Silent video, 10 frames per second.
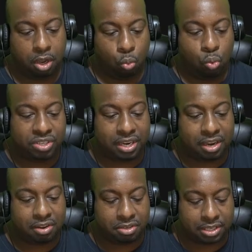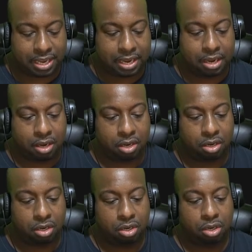which is the
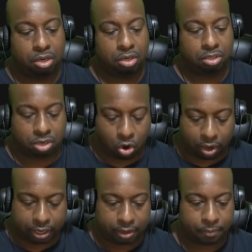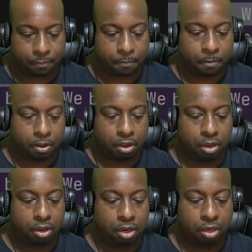target.
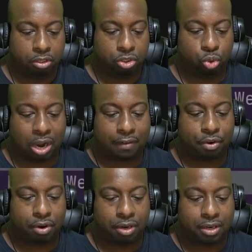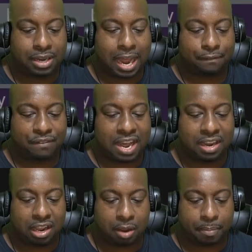
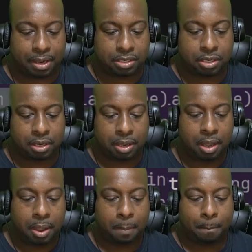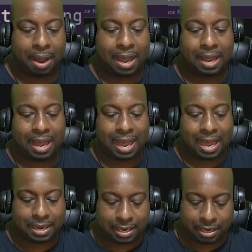Driver.findElement by
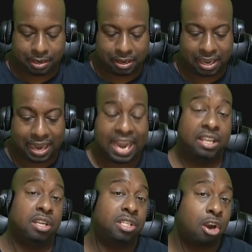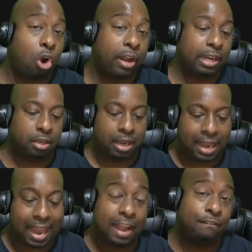ID, and the target
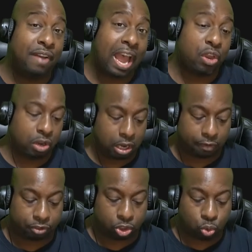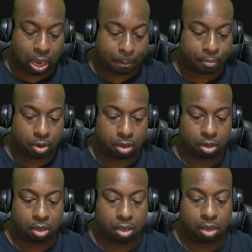had a value of
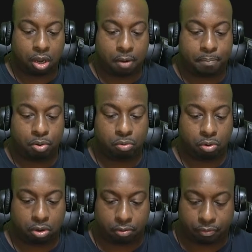droppable.